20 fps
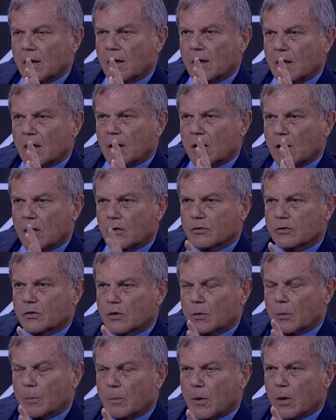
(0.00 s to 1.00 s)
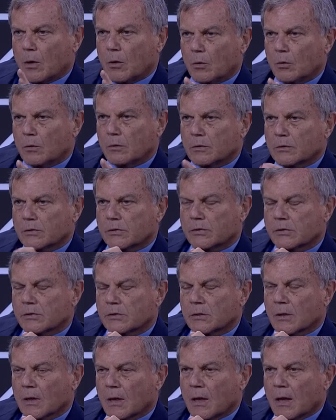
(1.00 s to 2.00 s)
he goes to the polls